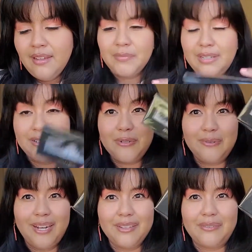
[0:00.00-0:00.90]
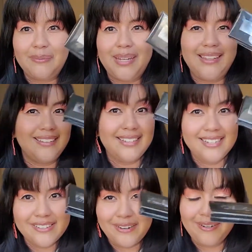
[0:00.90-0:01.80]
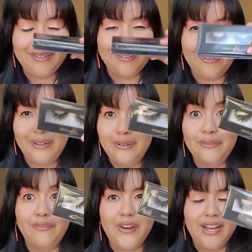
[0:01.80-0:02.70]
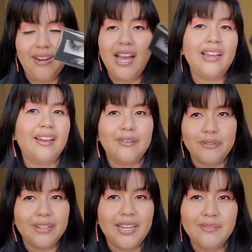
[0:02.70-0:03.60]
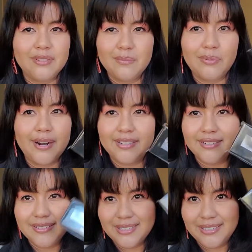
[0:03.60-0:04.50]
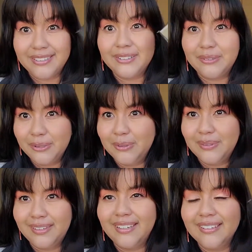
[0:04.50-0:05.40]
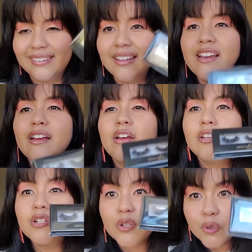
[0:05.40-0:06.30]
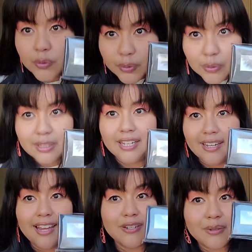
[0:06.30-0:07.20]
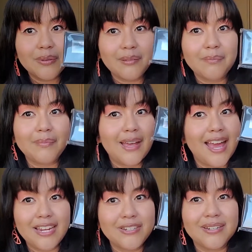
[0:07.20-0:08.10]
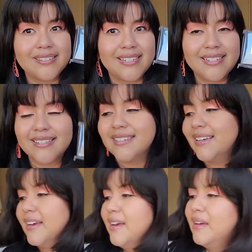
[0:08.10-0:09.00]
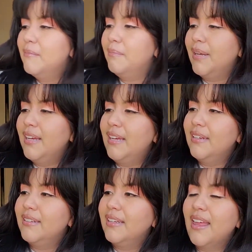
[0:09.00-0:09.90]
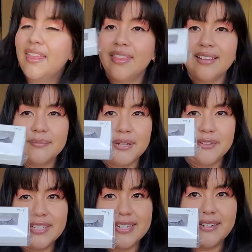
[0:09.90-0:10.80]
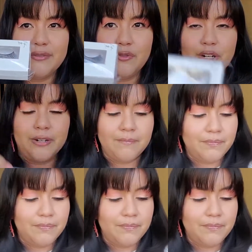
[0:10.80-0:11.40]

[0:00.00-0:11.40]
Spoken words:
Nothing too wild for me. Like, these are fun. I really have to practice to use these truly and do them any justice. But these I'm definitely excited for.